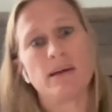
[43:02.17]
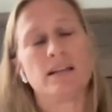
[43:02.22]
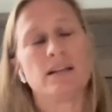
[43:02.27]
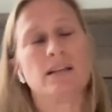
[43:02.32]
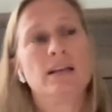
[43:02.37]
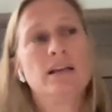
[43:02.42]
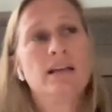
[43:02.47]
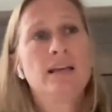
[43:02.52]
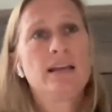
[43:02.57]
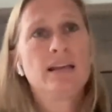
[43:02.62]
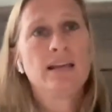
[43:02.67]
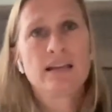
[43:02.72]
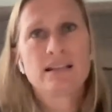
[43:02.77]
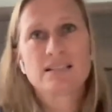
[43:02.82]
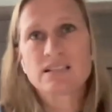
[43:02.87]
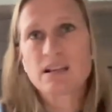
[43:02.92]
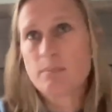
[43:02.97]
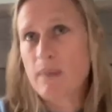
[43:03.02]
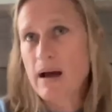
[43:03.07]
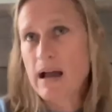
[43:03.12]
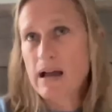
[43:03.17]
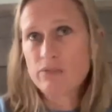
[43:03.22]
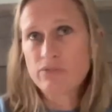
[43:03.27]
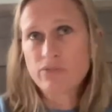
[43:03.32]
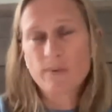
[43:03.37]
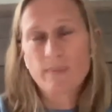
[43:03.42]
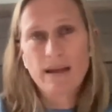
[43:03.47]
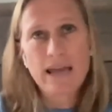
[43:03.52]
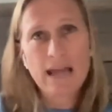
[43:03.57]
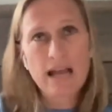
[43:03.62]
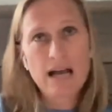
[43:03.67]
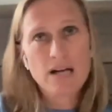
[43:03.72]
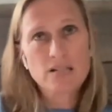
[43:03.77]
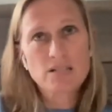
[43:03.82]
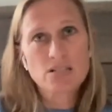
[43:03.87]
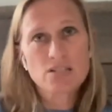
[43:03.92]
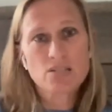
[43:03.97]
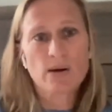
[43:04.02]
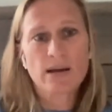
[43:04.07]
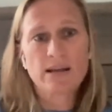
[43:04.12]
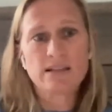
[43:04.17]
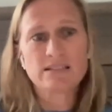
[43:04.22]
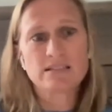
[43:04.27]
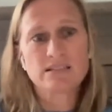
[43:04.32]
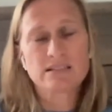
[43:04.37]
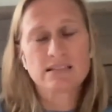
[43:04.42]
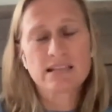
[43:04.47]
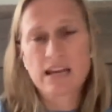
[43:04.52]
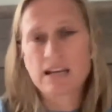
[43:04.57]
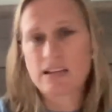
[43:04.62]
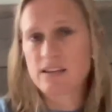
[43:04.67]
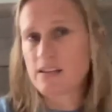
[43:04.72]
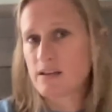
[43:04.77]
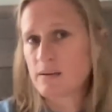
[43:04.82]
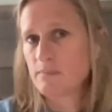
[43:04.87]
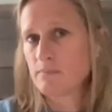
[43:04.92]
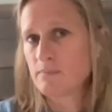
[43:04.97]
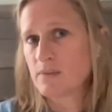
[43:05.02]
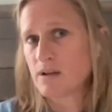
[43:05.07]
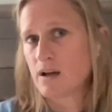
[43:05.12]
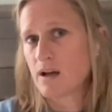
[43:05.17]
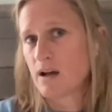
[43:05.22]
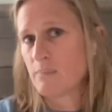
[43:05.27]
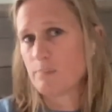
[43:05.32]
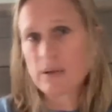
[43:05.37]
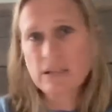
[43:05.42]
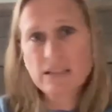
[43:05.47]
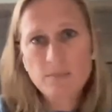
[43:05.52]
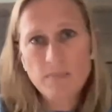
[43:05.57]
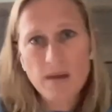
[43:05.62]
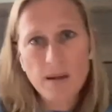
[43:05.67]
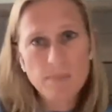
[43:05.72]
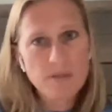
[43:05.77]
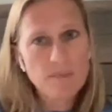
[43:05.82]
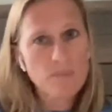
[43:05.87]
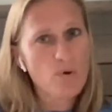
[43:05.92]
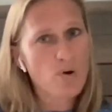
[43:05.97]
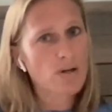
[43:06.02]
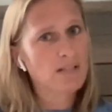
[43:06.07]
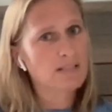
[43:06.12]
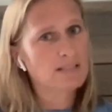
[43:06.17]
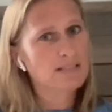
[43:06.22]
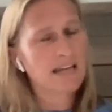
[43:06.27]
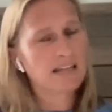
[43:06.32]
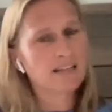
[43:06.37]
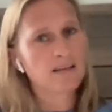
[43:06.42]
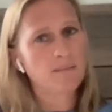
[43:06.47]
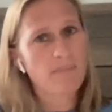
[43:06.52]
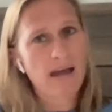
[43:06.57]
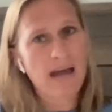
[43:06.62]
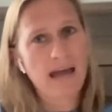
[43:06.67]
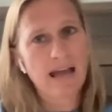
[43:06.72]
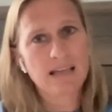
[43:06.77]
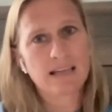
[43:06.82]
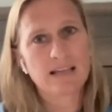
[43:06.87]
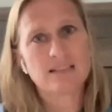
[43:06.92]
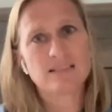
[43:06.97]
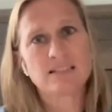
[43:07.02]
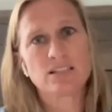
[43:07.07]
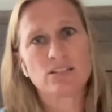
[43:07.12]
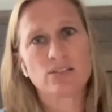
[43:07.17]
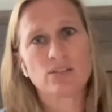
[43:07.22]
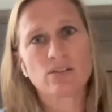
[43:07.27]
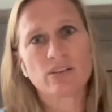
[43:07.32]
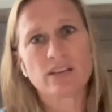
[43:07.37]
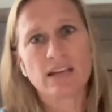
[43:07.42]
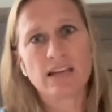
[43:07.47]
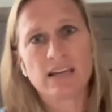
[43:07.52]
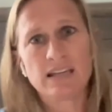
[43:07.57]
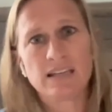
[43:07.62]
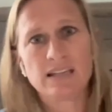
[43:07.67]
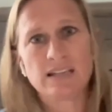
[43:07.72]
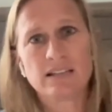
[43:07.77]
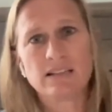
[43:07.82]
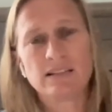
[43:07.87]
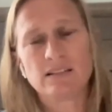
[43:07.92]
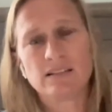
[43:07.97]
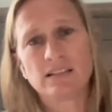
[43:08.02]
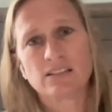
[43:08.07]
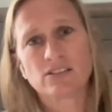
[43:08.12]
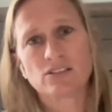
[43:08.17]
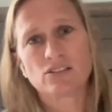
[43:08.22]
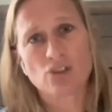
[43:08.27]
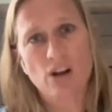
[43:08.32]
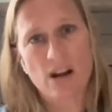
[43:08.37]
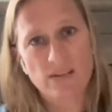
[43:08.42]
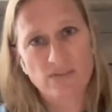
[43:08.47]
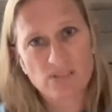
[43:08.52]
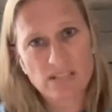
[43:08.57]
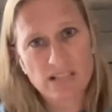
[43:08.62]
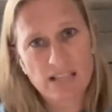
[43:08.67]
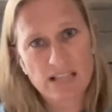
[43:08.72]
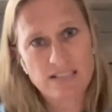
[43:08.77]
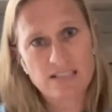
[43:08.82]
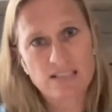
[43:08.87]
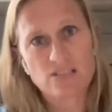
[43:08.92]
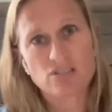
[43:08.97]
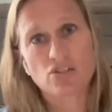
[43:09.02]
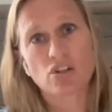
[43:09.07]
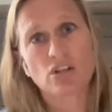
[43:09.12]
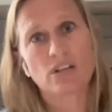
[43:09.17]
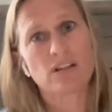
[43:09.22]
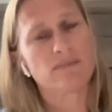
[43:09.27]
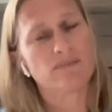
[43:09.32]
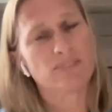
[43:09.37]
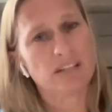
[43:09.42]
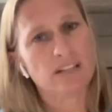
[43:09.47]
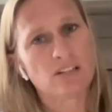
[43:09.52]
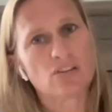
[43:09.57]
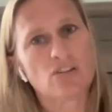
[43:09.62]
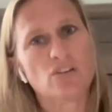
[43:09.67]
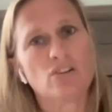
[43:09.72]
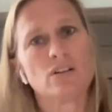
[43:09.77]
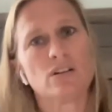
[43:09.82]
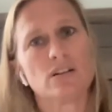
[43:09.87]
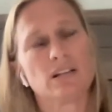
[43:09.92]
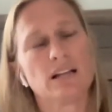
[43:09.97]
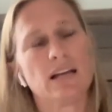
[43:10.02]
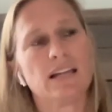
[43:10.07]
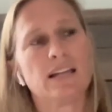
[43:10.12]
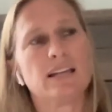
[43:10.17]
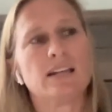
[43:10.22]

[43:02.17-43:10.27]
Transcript: And it's a mile from my house, so I take them, pick them up in the morning, take them back until they get their driver's license or get a vehicle.